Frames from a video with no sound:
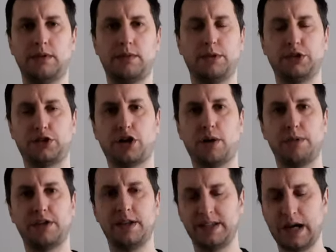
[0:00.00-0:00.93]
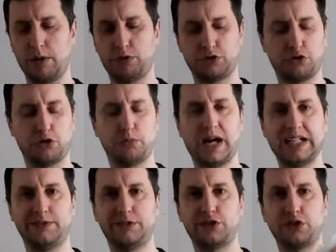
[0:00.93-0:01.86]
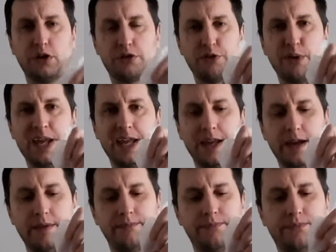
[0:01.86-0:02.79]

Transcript: Because it's got to be thinned down, because otherwise it doesn't go through here,